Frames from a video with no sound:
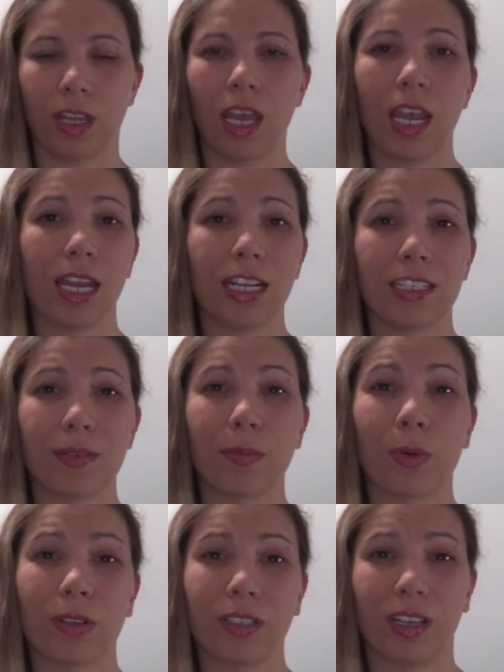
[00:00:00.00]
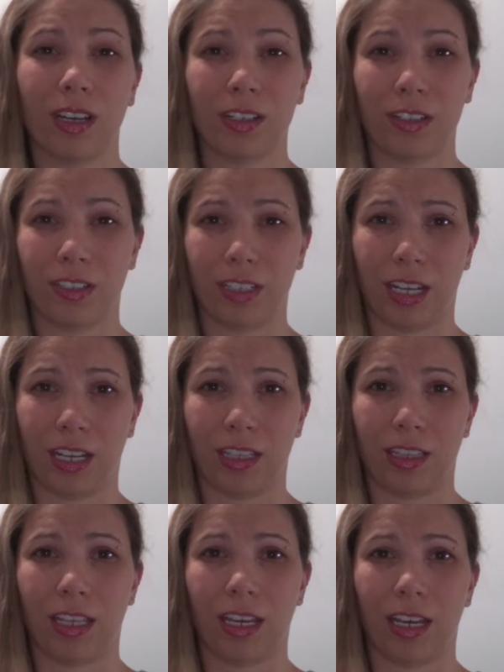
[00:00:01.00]
It is important to understand
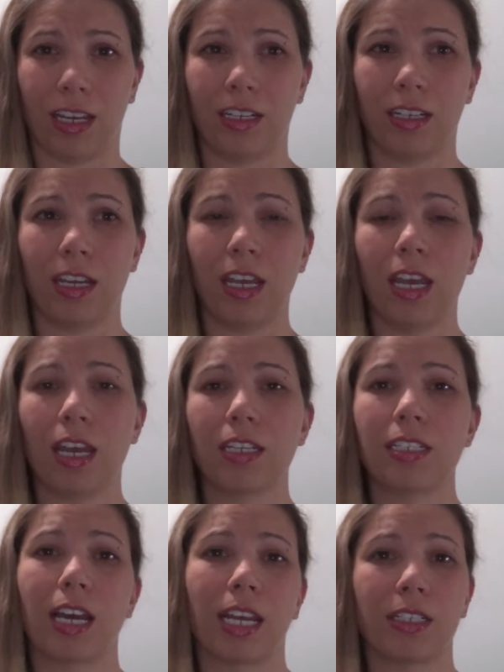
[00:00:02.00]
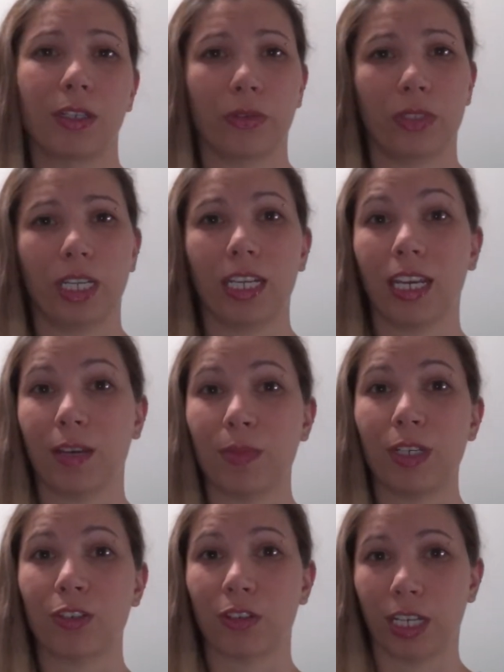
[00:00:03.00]
that diagnosing can be
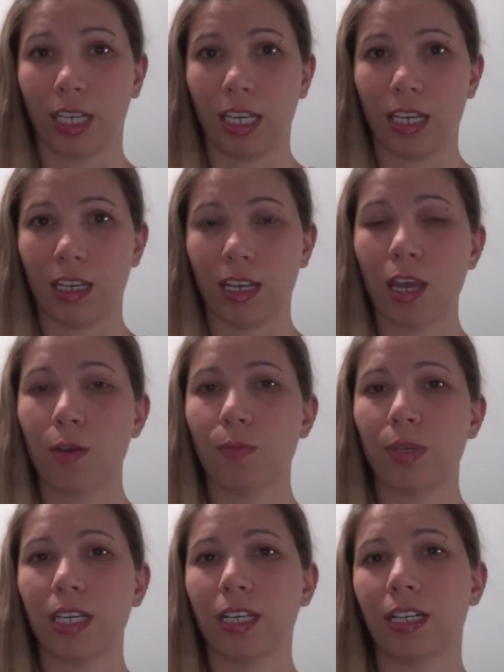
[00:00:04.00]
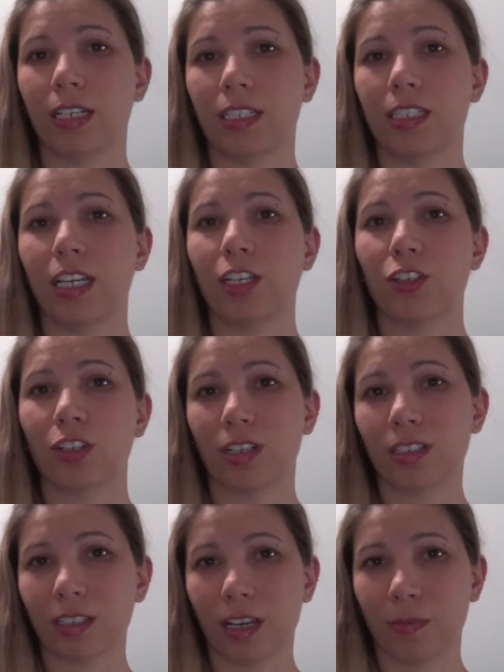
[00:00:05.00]
tricky because insurance
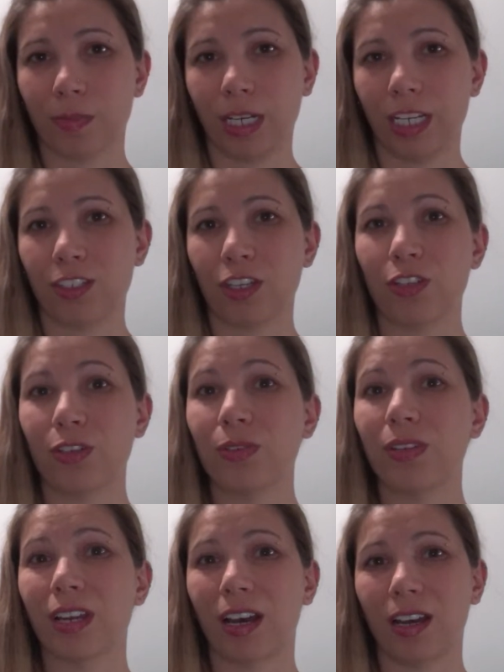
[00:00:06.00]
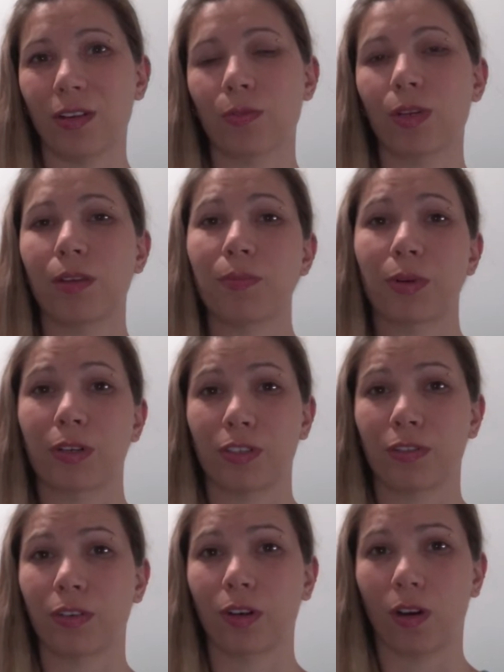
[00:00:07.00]
companies do not reimburse
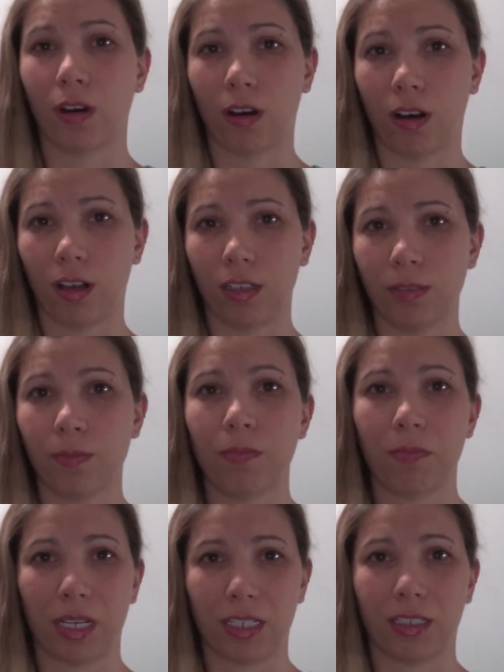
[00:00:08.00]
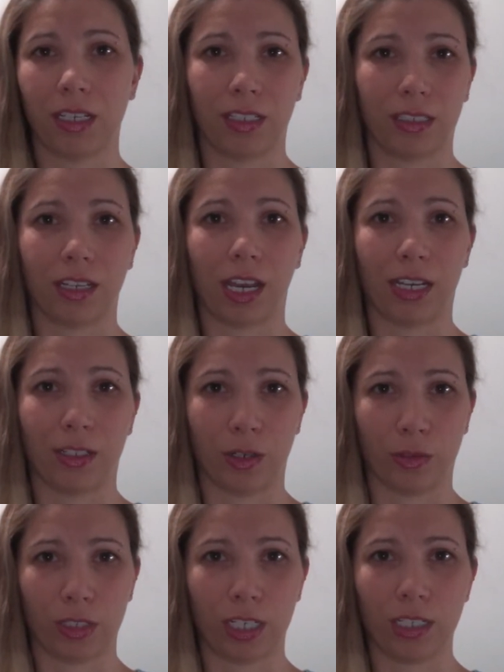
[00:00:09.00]
for all mental health
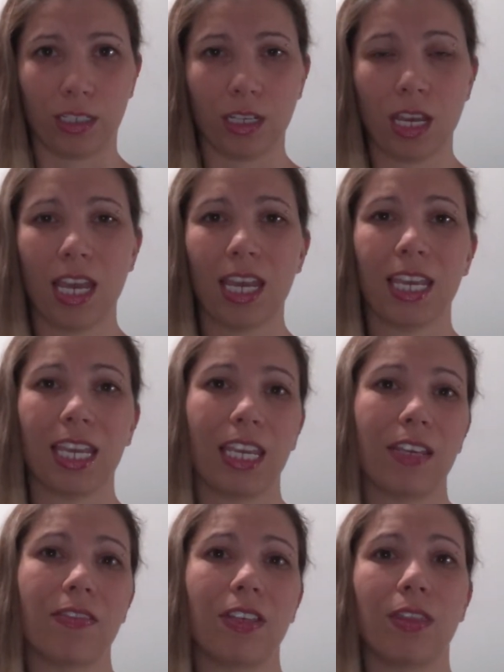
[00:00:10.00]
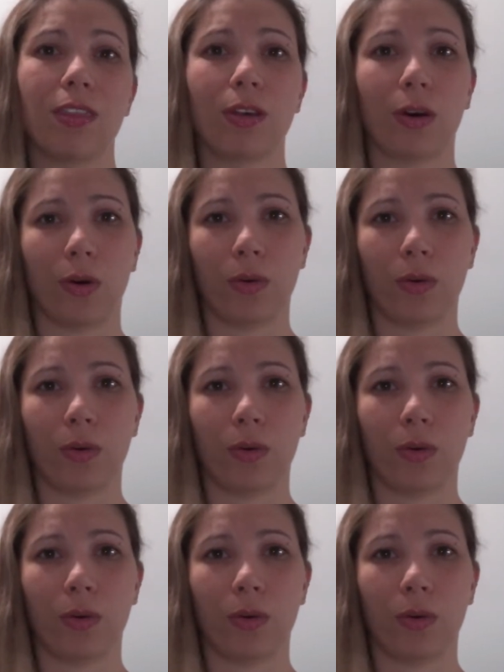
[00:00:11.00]
diagnoses, even though